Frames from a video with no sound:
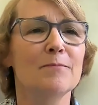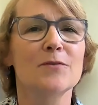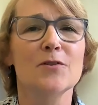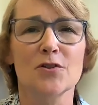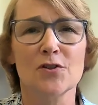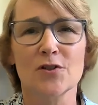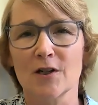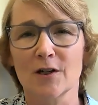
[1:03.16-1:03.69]

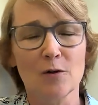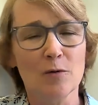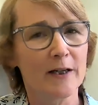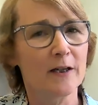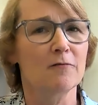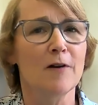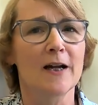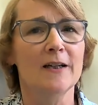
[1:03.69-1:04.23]
Just a quick
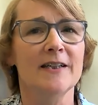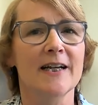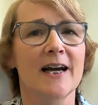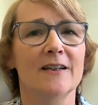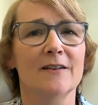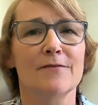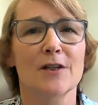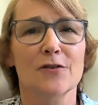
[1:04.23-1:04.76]

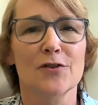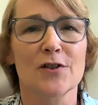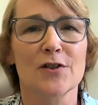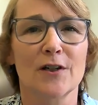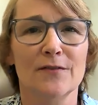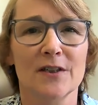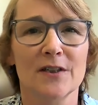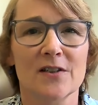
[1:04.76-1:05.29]
rundown of those
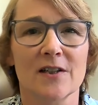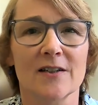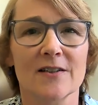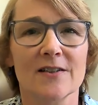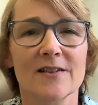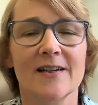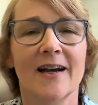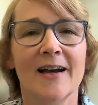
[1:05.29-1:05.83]

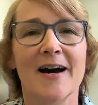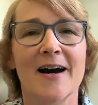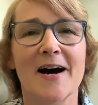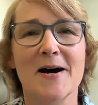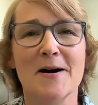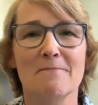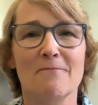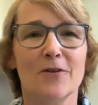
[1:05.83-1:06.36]
services.
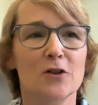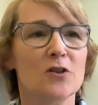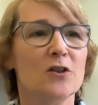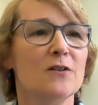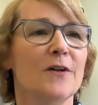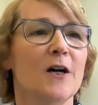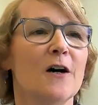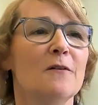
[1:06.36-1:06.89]
First
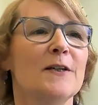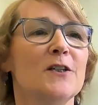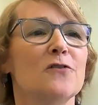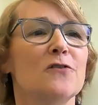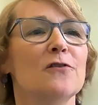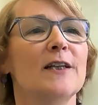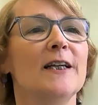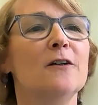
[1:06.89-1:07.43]
of all, we
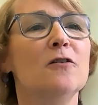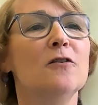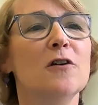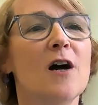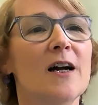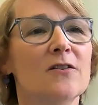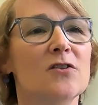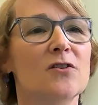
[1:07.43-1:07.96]
do legal
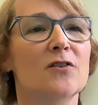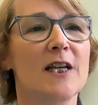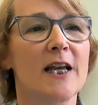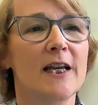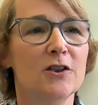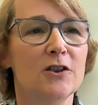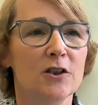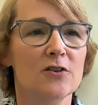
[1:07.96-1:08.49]

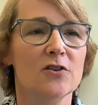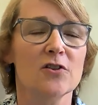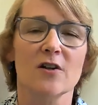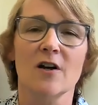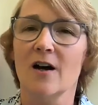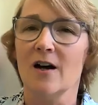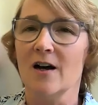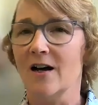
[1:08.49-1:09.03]
consultations
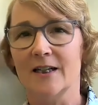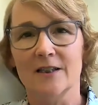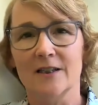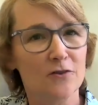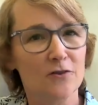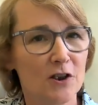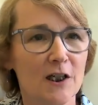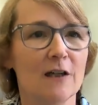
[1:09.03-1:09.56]

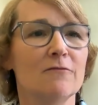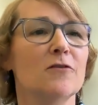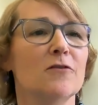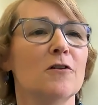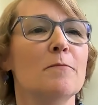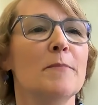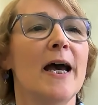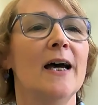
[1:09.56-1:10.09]
on
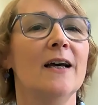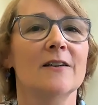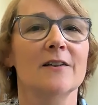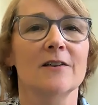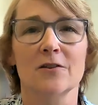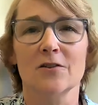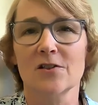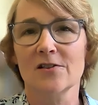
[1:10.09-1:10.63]
general
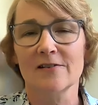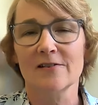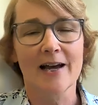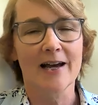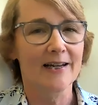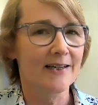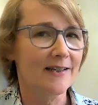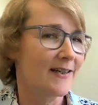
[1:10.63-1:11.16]
matters
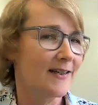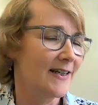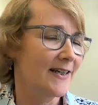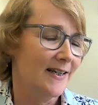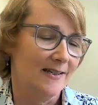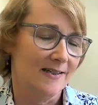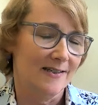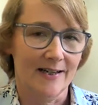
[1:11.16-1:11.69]
like
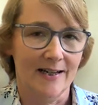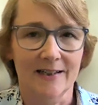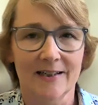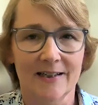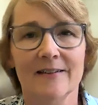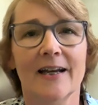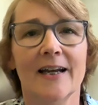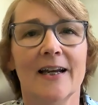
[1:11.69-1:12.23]

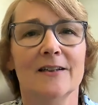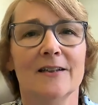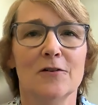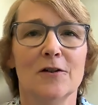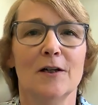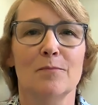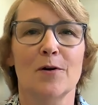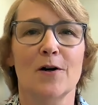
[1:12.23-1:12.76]

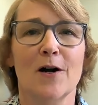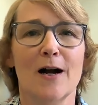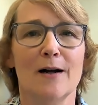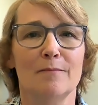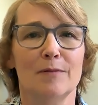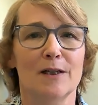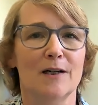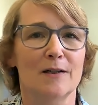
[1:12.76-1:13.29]
tenant-landlord
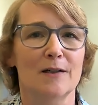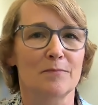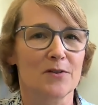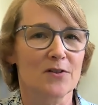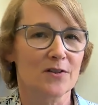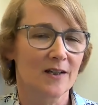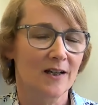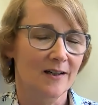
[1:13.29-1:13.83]

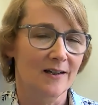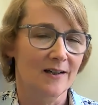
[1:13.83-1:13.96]
problems,